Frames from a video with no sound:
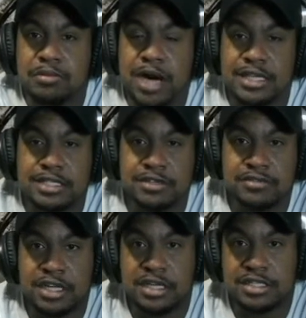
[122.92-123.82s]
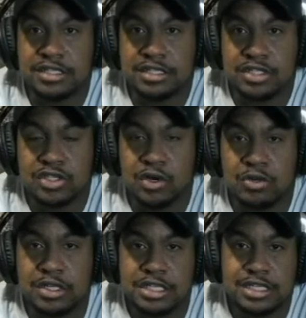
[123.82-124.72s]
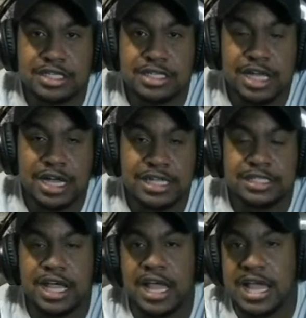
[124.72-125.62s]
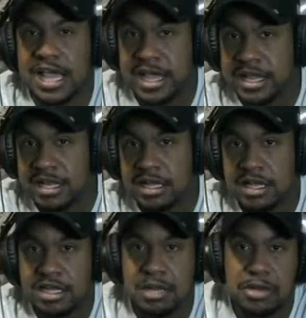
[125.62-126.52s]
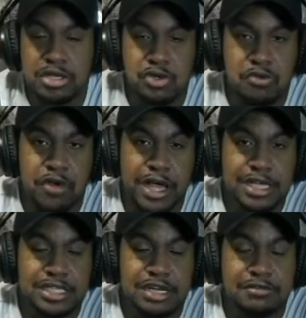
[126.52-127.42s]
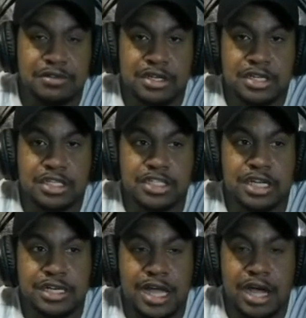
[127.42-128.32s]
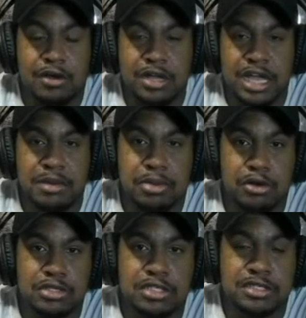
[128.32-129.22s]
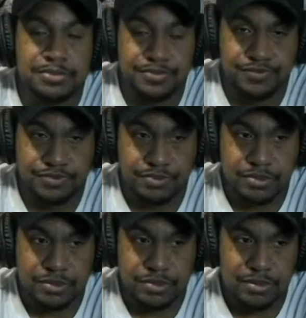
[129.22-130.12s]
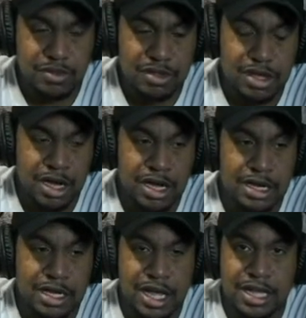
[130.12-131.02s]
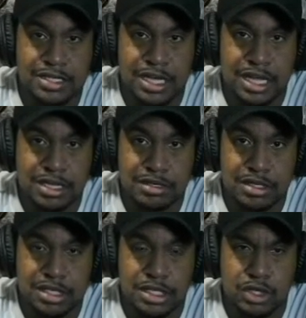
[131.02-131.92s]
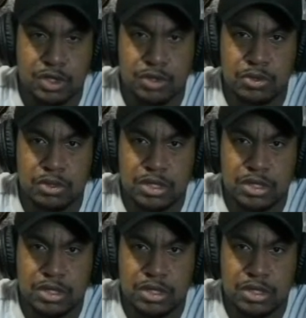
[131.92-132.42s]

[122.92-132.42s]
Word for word: positive tests, so the Tennessee Titans and the Minnesota Vikings have shut down in person uh, contact until